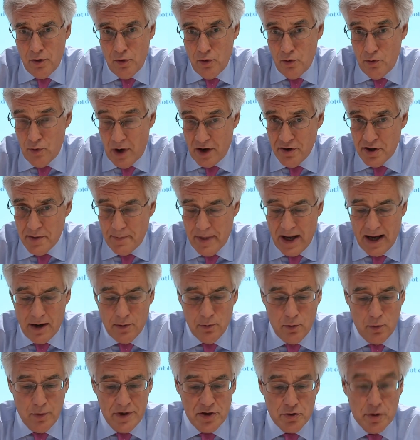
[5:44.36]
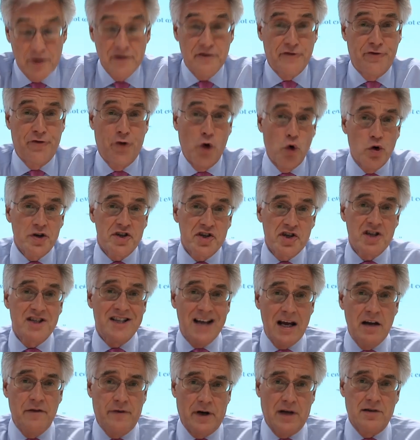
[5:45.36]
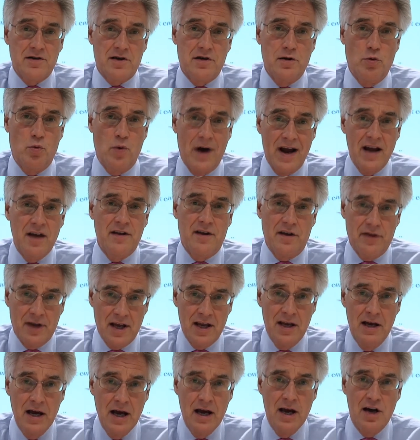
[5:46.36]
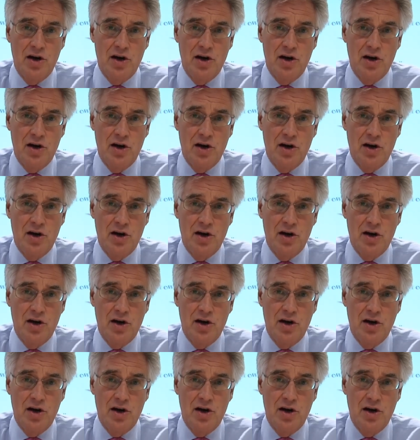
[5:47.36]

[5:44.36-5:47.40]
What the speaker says: wrote about, which was forced savings, the way that the